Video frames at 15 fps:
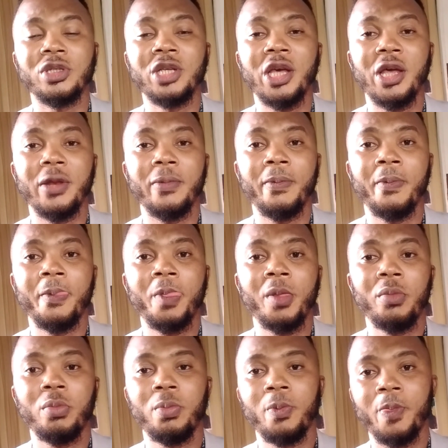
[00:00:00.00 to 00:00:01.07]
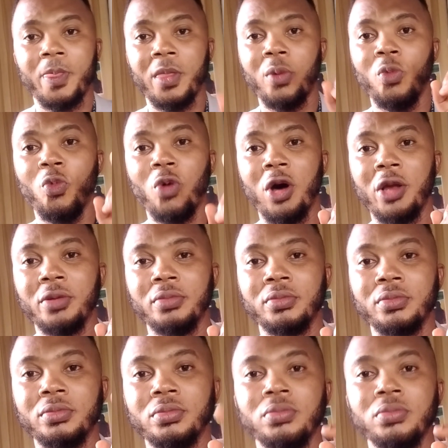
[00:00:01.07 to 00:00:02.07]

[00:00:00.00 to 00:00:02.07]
10. 1,